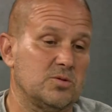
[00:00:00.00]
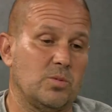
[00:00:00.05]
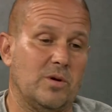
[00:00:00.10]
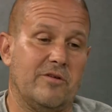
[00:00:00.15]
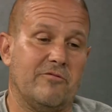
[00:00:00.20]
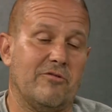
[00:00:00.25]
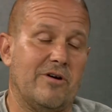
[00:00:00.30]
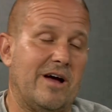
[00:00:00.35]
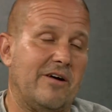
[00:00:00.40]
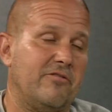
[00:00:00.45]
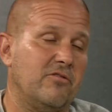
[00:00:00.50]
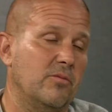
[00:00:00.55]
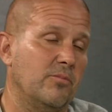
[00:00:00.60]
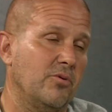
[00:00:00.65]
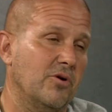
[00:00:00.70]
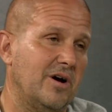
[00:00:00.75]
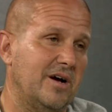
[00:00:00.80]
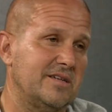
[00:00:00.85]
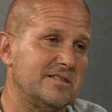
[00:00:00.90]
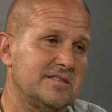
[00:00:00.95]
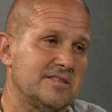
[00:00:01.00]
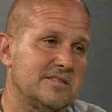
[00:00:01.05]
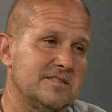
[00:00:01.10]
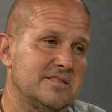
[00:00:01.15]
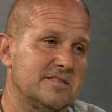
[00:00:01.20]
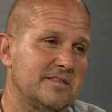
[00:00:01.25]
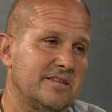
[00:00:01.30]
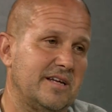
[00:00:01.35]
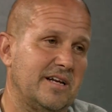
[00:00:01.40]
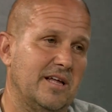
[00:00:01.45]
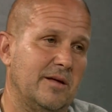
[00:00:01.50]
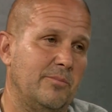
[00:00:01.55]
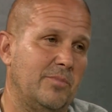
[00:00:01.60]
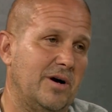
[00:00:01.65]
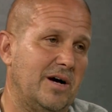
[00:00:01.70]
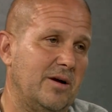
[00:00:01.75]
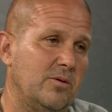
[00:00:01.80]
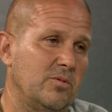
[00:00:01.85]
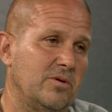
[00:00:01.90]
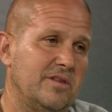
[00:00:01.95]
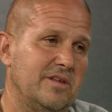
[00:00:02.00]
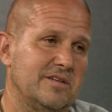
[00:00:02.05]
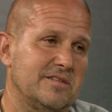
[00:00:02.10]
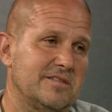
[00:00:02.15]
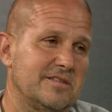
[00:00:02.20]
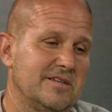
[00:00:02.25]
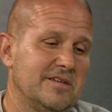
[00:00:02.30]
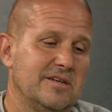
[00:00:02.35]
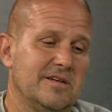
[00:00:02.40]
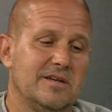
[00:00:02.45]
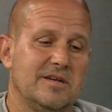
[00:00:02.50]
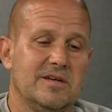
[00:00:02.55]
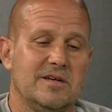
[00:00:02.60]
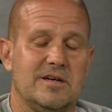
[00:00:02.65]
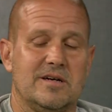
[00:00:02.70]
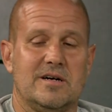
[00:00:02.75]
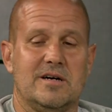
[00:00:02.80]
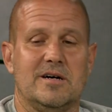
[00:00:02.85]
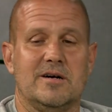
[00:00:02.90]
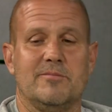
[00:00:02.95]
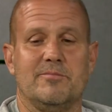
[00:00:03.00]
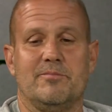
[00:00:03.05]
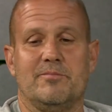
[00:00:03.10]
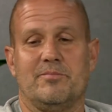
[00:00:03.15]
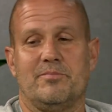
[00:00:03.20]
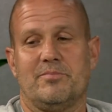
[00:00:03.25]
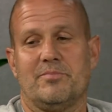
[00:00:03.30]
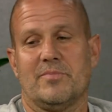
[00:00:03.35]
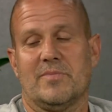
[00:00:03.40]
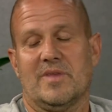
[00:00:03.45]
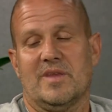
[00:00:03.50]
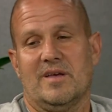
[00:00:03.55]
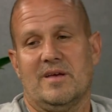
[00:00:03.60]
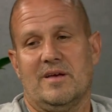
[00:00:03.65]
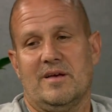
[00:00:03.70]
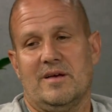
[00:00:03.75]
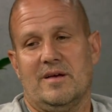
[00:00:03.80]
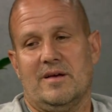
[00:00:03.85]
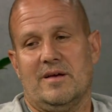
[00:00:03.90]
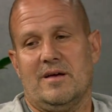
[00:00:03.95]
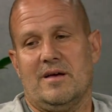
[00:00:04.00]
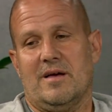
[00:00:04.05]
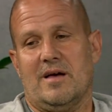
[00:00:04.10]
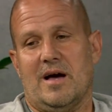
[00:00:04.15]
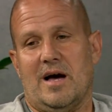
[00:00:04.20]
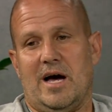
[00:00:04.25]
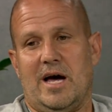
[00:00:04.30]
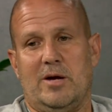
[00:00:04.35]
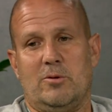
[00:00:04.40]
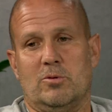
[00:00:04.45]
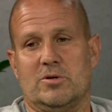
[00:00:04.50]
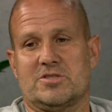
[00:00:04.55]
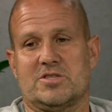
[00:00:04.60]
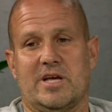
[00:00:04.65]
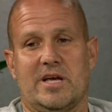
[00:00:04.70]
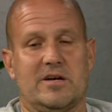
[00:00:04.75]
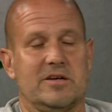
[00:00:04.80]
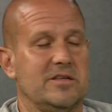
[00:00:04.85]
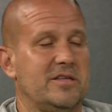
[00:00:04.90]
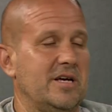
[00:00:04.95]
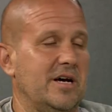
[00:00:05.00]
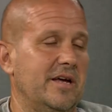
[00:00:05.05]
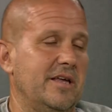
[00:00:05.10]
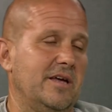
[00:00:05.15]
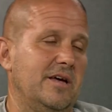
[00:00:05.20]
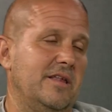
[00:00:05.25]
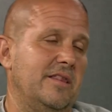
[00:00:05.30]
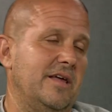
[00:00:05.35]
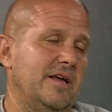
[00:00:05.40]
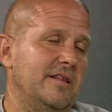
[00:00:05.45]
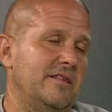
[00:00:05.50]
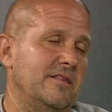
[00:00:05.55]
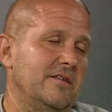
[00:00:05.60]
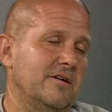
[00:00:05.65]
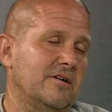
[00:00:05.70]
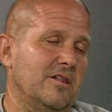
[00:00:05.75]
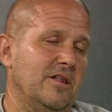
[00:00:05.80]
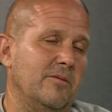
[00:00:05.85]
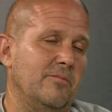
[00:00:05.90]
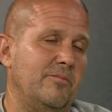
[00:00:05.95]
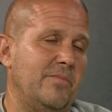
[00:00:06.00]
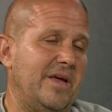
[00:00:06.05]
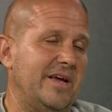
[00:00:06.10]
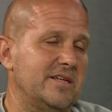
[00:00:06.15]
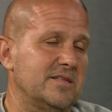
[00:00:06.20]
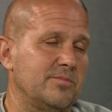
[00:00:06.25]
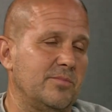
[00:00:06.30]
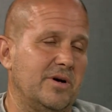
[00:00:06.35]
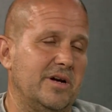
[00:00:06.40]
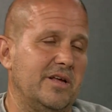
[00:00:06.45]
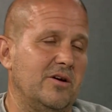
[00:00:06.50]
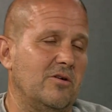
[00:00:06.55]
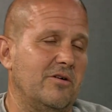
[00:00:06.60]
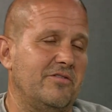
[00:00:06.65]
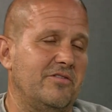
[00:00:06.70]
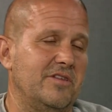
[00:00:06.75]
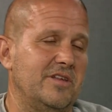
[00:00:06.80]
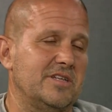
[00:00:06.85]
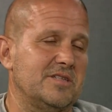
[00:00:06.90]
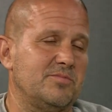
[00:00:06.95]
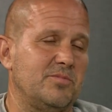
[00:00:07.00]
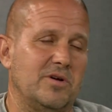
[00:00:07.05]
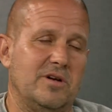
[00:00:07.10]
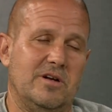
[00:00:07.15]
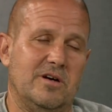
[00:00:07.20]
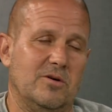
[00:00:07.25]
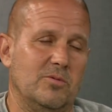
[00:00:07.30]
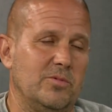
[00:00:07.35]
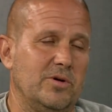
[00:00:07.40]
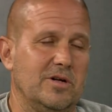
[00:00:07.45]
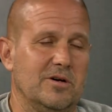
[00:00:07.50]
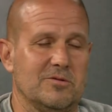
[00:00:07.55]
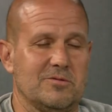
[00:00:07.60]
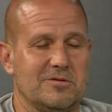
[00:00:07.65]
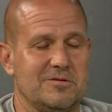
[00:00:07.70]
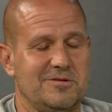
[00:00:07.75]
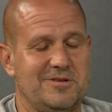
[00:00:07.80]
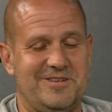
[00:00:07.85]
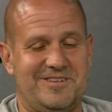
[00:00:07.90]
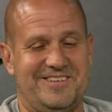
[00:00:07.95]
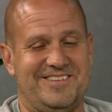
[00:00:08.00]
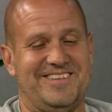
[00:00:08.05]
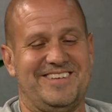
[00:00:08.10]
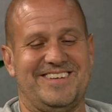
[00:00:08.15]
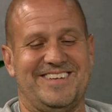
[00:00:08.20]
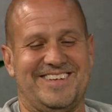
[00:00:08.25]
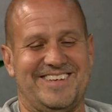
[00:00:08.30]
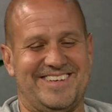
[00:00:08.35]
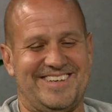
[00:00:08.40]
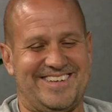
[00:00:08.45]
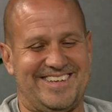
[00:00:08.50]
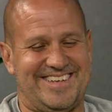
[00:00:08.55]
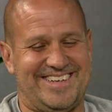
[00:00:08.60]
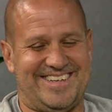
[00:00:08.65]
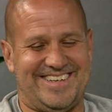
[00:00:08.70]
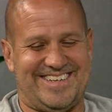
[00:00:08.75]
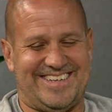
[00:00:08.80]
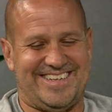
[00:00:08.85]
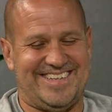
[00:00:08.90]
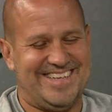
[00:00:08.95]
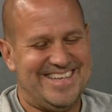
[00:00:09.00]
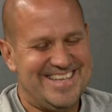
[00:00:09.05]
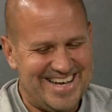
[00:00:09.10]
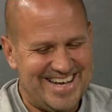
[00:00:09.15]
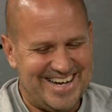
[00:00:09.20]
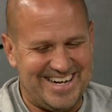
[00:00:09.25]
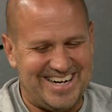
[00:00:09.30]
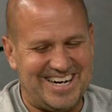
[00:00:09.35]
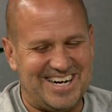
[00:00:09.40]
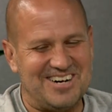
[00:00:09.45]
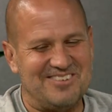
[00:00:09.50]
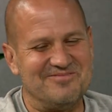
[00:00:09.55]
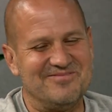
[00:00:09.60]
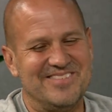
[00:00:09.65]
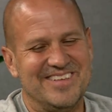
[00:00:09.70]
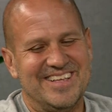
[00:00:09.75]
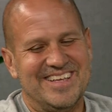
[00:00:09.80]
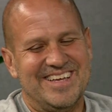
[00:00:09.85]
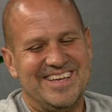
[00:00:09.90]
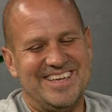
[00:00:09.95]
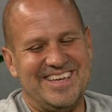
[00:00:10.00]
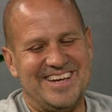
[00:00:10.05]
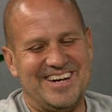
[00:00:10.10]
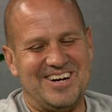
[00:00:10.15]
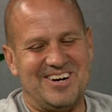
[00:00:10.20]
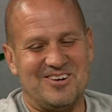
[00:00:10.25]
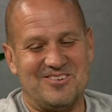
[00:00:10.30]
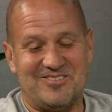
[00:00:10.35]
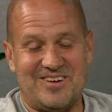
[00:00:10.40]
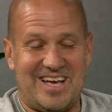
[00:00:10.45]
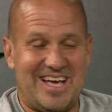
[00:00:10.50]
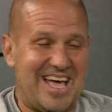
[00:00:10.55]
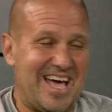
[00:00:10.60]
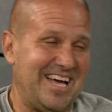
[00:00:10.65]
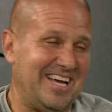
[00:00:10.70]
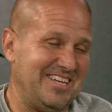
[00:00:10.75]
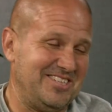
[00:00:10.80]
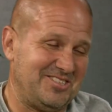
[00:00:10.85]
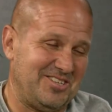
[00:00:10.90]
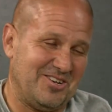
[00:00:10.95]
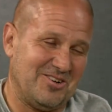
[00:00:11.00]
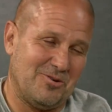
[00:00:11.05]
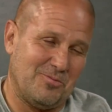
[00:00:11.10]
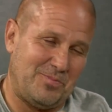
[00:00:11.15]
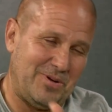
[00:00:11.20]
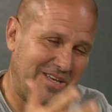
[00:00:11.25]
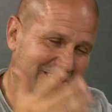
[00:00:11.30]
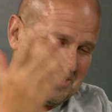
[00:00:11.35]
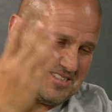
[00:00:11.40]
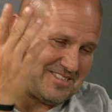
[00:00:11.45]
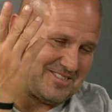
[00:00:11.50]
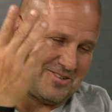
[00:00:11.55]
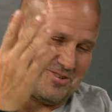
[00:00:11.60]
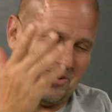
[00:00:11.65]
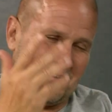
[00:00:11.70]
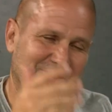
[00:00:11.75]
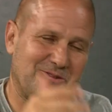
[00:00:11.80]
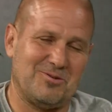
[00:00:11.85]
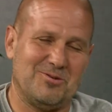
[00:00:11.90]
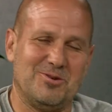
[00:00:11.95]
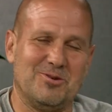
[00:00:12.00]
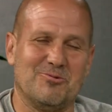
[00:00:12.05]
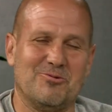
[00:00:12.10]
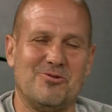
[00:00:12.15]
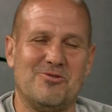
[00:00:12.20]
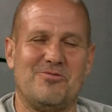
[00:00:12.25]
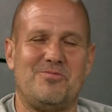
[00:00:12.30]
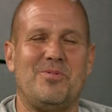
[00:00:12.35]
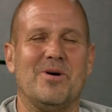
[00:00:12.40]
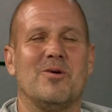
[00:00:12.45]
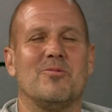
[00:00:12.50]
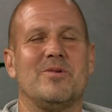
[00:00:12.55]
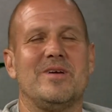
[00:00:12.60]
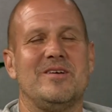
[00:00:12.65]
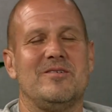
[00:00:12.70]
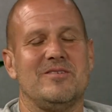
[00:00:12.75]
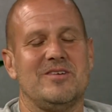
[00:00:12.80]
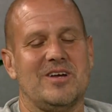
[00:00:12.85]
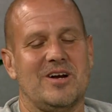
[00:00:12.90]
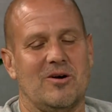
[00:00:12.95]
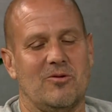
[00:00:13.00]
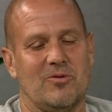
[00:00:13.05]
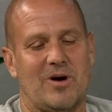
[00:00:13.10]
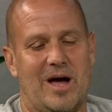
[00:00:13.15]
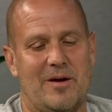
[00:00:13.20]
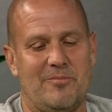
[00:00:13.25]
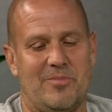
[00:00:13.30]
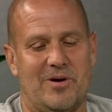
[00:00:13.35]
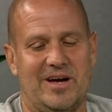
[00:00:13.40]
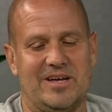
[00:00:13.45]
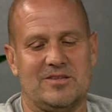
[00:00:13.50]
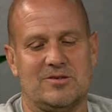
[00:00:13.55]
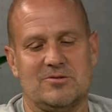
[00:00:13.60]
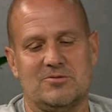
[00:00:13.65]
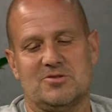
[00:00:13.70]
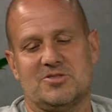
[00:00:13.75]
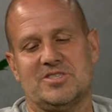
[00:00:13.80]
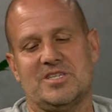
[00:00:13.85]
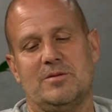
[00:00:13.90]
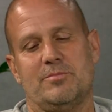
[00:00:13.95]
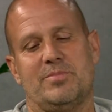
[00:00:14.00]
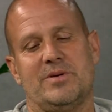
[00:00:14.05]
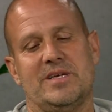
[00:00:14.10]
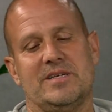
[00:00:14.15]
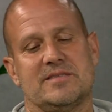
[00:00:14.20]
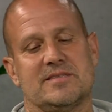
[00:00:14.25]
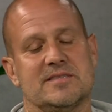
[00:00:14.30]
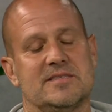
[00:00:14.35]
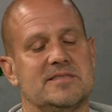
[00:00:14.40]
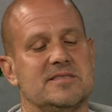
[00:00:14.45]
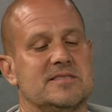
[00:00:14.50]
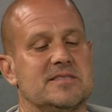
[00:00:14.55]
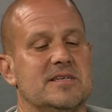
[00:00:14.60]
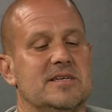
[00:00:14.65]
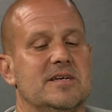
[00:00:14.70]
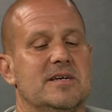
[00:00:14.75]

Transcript: We have raffle prizes that I buy with this. Um, I wish I could tell you that the club makes money off of this, but no, we don't. um, you know, as you know, pizza's going through the roof, but we, you know, I buy two sheet pizzas.